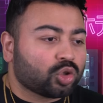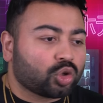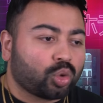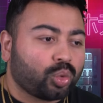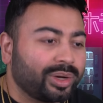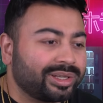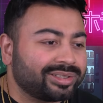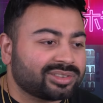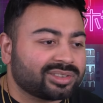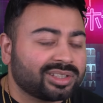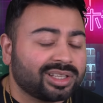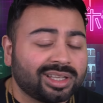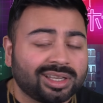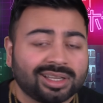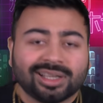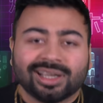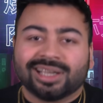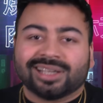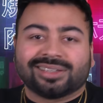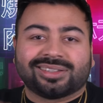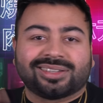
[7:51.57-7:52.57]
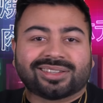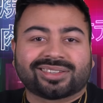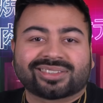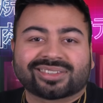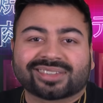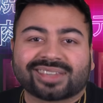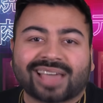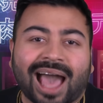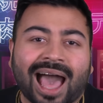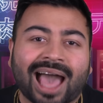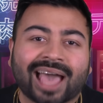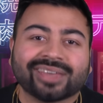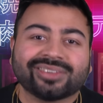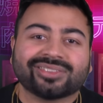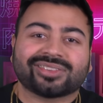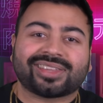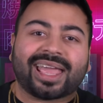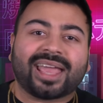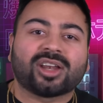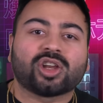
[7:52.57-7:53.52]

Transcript: twisted, disguised,